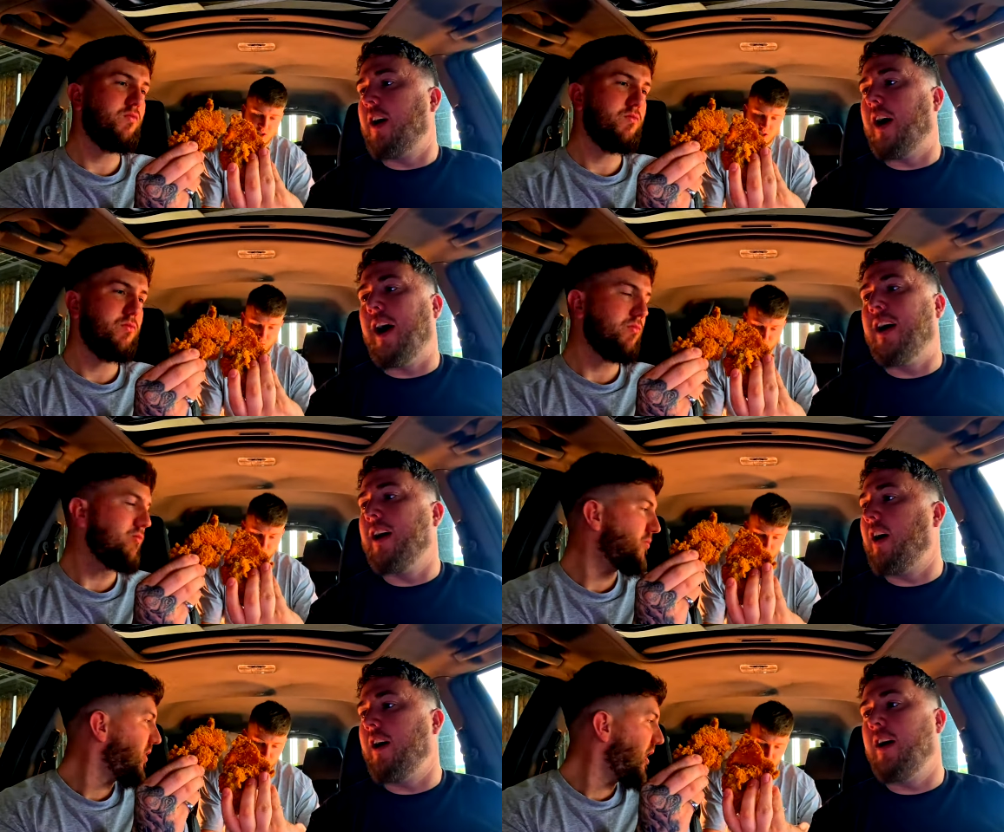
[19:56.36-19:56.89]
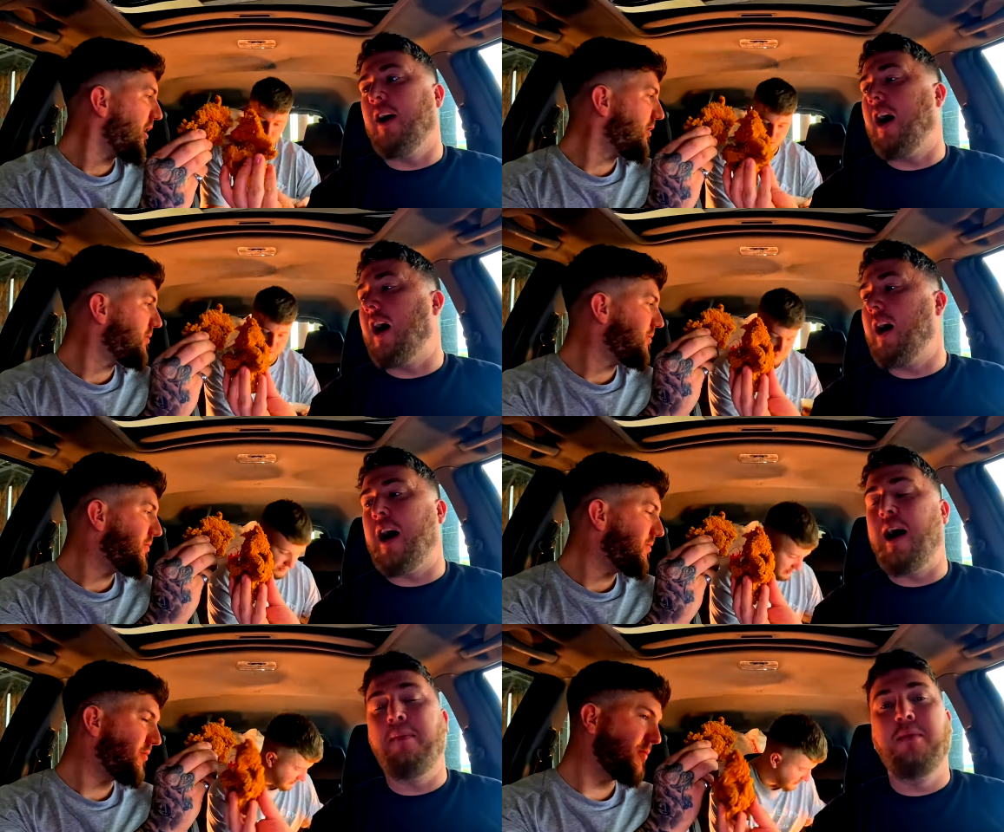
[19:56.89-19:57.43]
Speaker 1: I, I will.
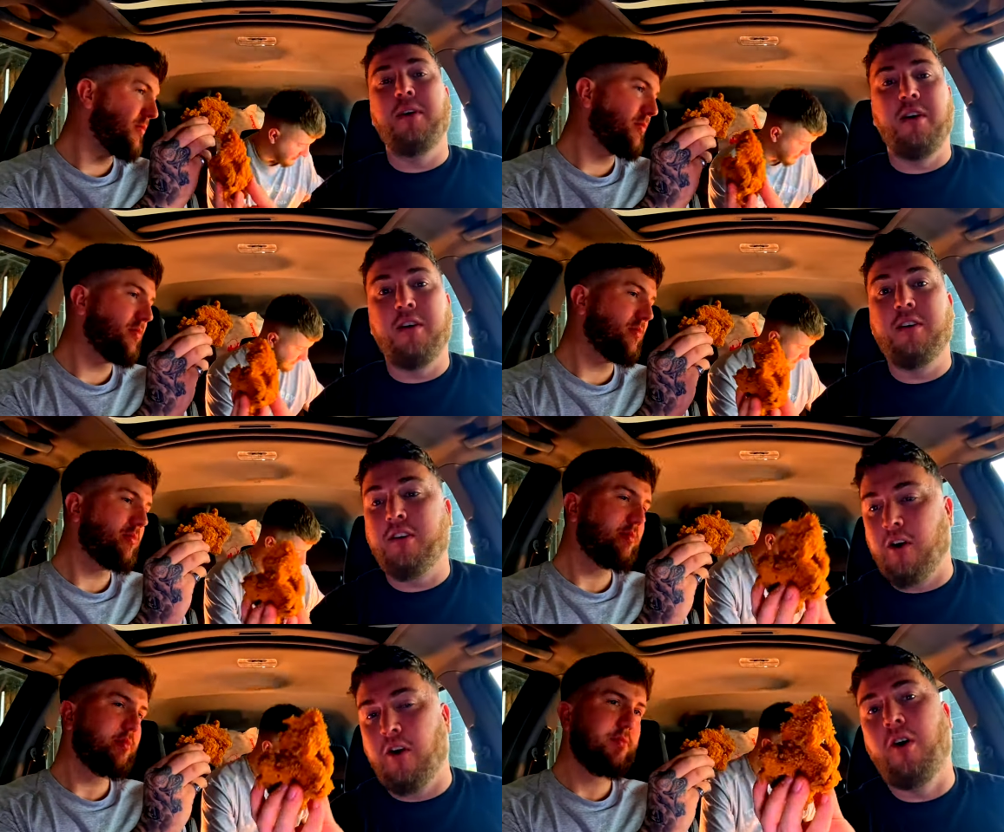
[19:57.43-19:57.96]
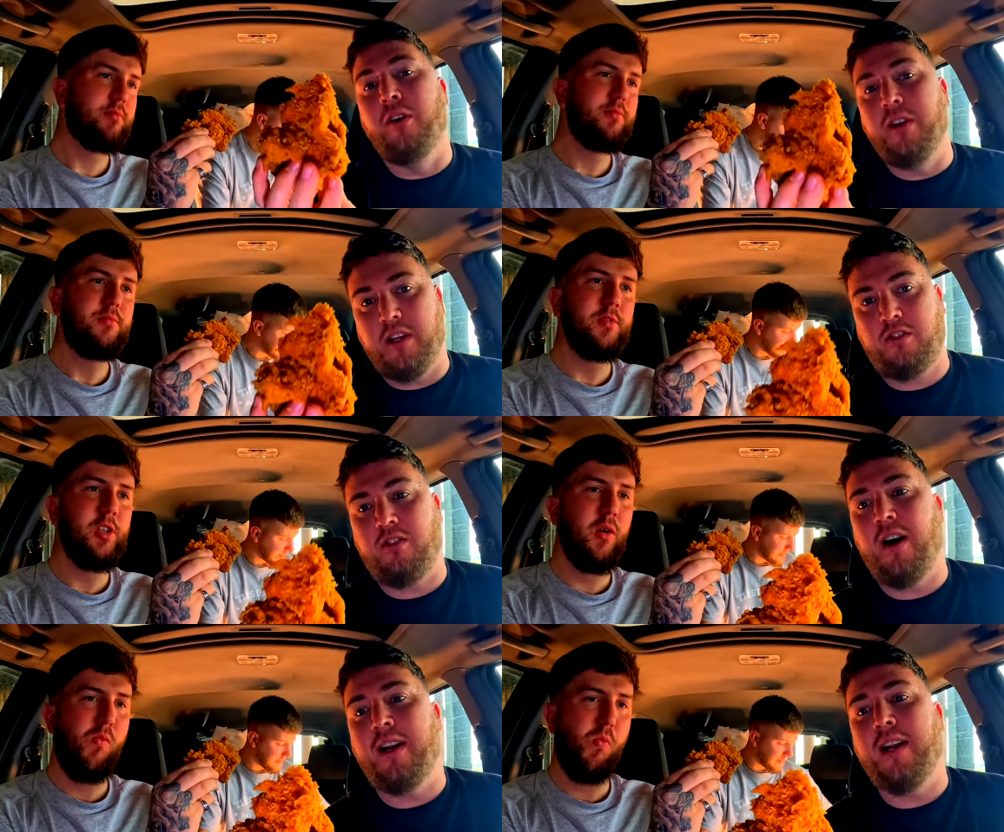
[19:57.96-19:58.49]
I, I'm gonna call
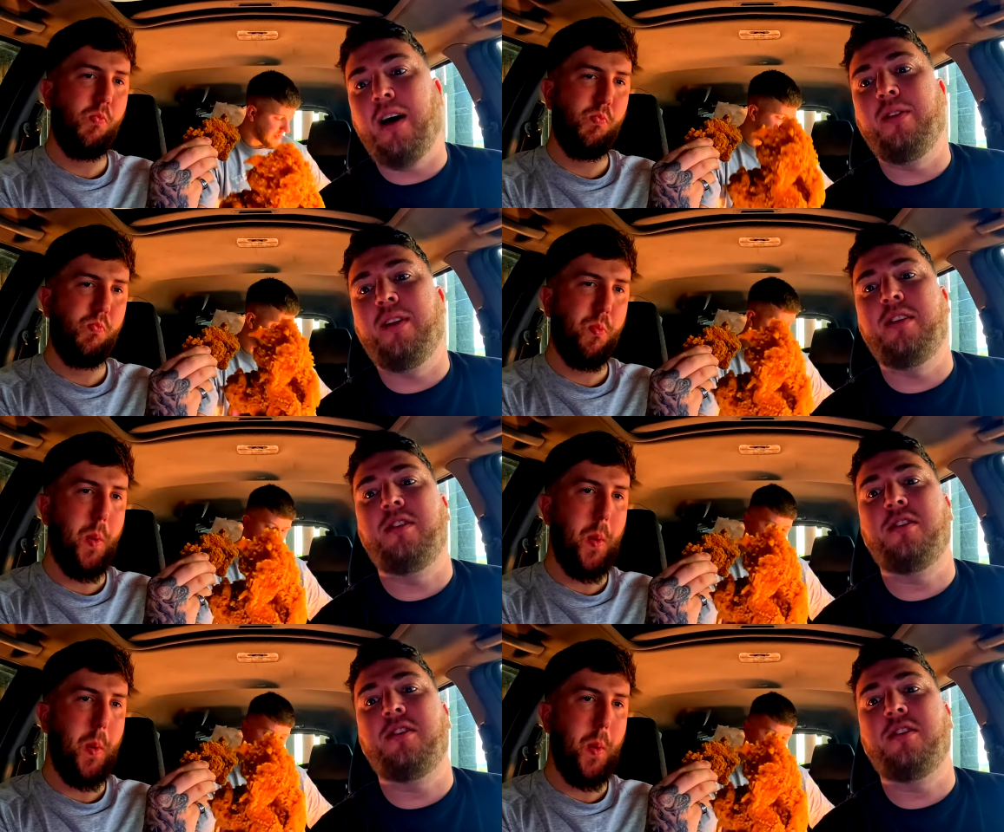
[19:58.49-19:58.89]
this right now. This